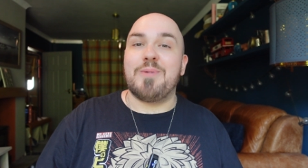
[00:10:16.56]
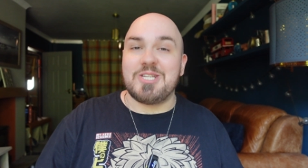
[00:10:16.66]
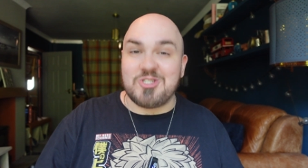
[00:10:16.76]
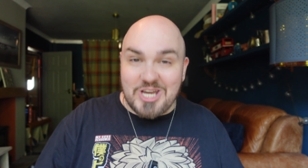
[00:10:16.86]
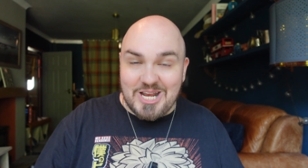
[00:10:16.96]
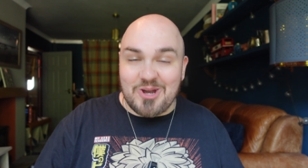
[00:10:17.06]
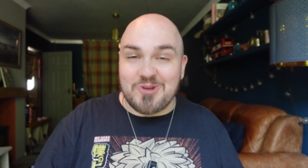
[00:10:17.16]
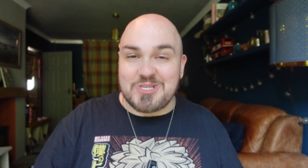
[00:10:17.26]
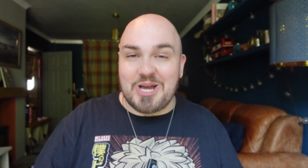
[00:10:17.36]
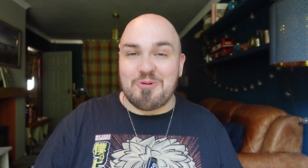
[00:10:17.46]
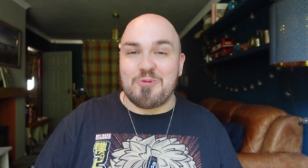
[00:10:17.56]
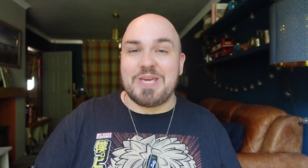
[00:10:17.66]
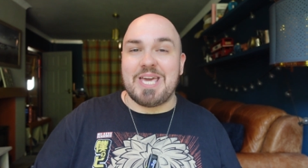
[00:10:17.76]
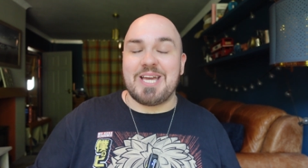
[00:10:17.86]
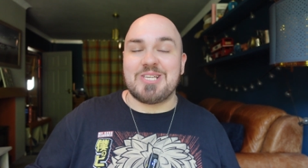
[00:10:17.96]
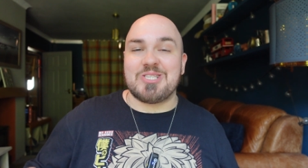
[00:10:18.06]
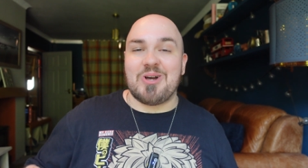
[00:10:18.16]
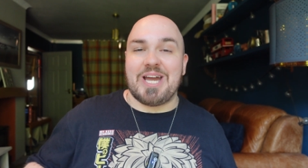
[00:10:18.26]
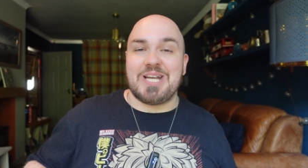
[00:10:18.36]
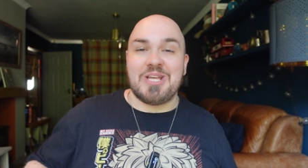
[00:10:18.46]
my Genos I will be getting
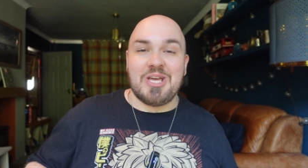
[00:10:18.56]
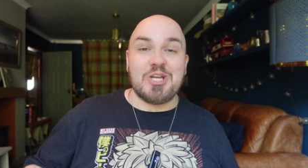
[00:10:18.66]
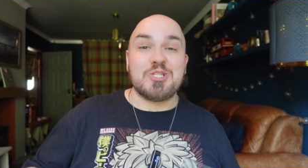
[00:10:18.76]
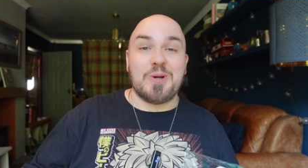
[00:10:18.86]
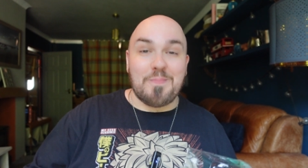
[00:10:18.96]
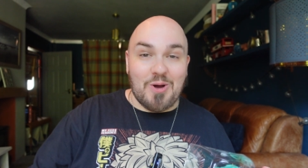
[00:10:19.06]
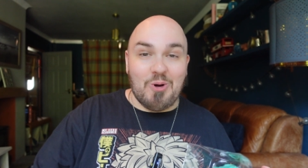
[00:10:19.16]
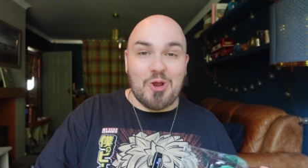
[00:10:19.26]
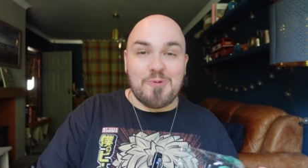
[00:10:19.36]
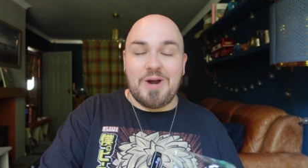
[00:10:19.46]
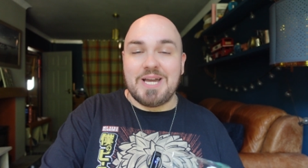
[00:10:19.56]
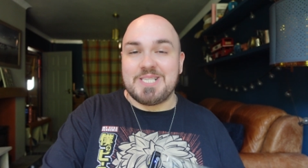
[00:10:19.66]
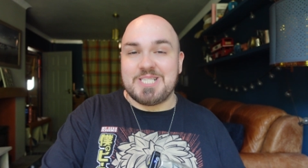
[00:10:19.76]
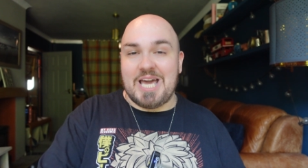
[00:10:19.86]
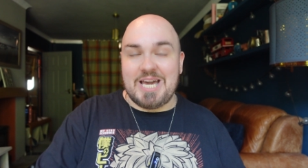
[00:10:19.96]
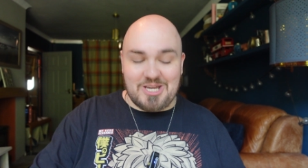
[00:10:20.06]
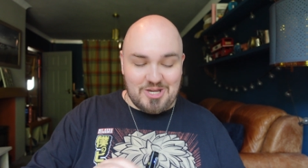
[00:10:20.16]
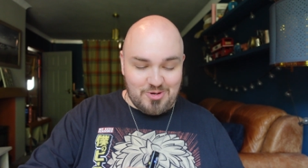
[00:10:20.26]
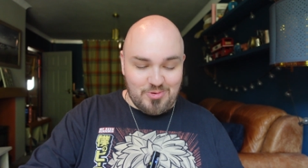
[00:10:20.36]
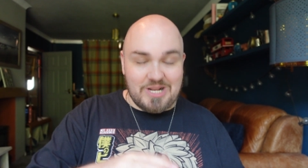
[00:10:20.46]
signed tomorrow by Zach
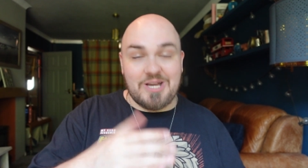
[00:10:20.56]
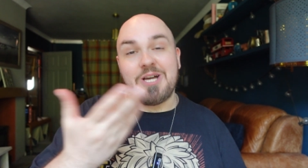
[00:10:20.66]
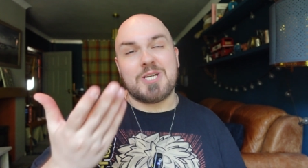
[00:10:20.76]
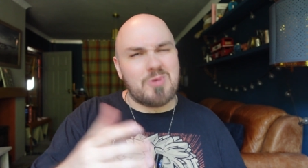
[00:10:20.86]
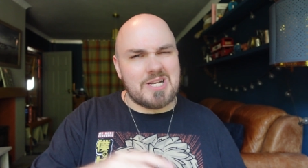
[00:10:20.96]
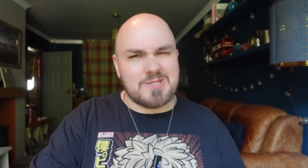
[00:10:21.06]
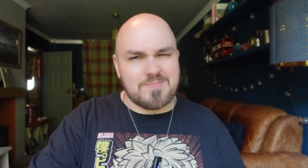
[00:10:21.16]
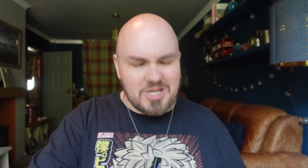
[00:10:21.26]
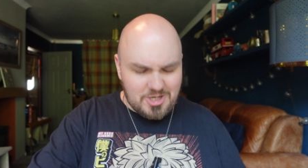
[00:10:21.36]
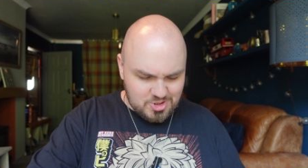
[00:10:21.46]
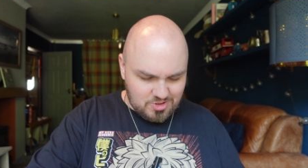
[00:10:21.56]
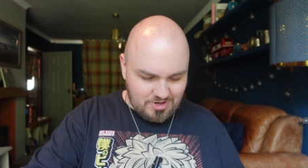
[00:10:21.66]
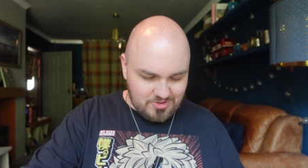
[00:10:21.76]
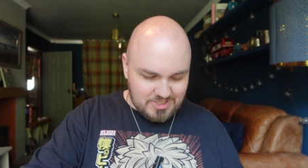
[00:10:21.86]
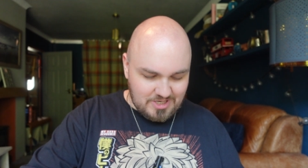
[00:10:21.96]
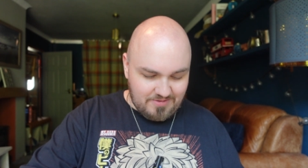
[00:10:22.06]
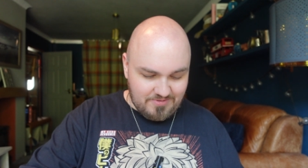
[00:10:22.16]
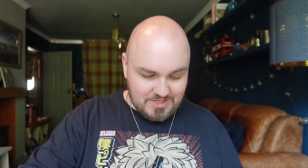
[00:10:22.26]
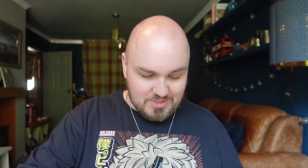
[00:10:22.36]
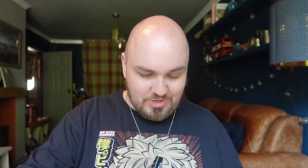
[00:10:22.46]
Aguilar, as well as some Tanjiro
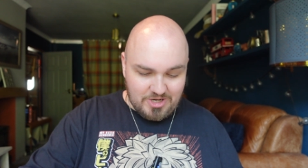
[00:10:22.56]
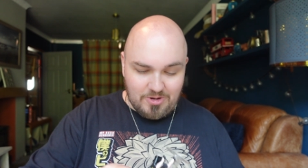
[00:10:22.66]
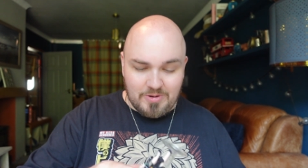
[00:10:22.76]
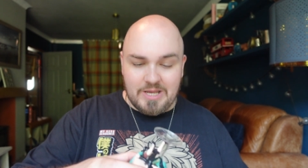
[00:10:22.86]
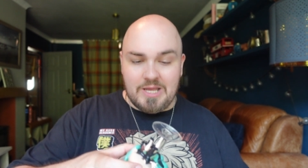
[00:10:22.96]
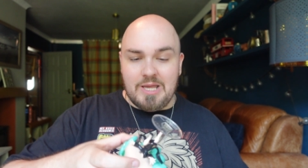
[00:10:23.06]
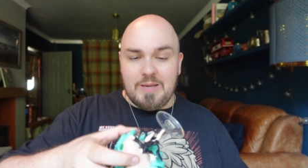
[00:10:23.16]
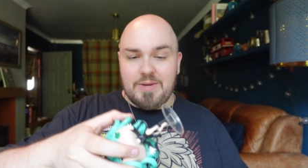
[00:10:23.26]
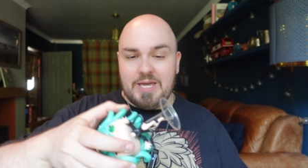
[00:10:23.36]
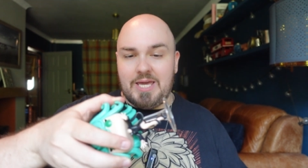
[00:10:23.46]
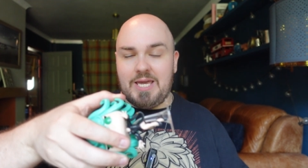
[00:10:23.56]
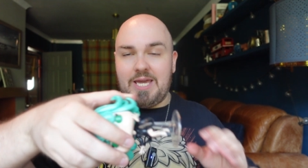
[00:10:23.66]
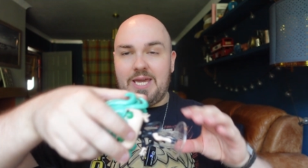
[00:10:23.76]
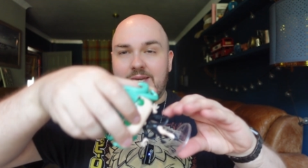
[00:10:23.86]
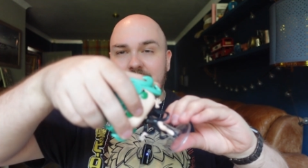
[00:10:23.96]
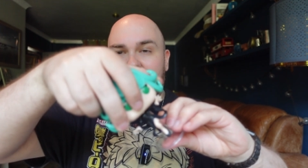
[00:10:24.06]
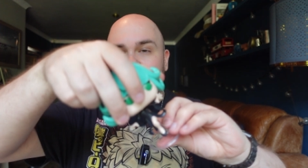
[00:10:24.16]
stuff as well. But here is